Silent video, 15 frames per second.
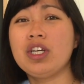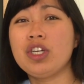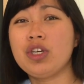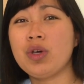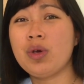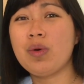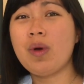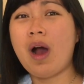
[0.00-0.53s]

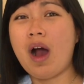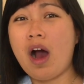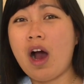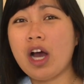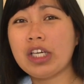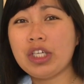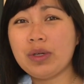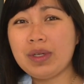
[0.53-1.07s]
You
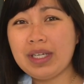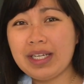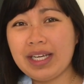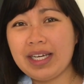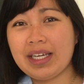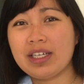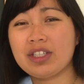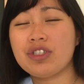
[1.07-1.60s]
are
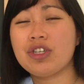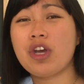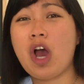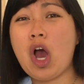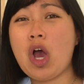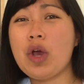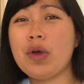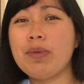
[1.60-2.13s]
unique to
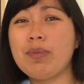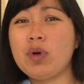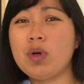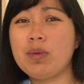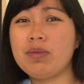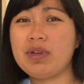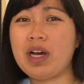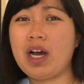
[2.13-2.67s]
your own
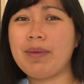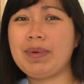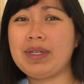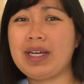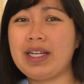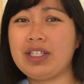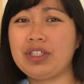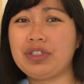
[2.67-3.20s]
pulmonary
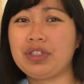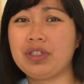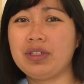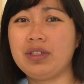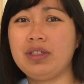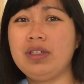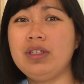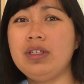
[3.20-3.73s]
hypertension.